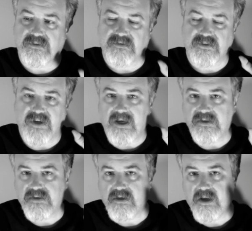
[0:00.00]

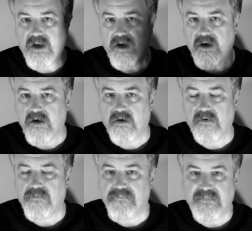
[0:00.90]
snakes in the
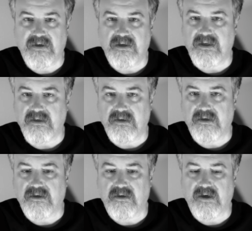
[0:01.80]
hair.
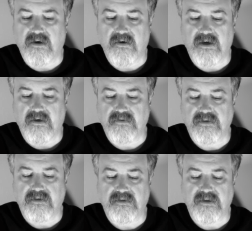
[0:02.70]

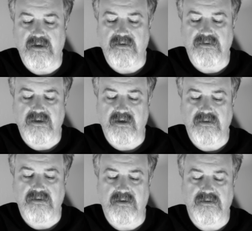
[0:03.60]
Harryhausen
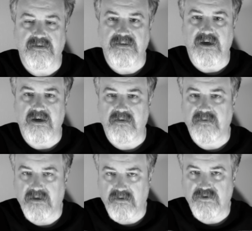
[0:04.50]
decides a design
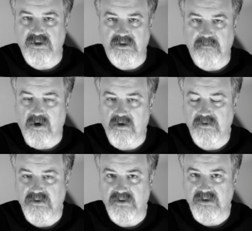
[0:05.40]
that she's
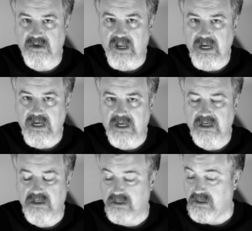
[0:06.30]
part
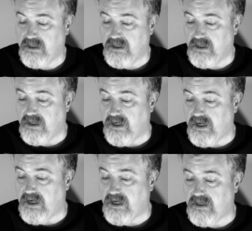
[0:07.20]
snake,
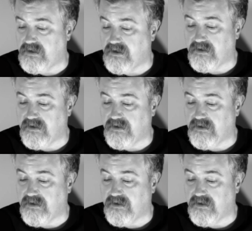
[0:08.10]
and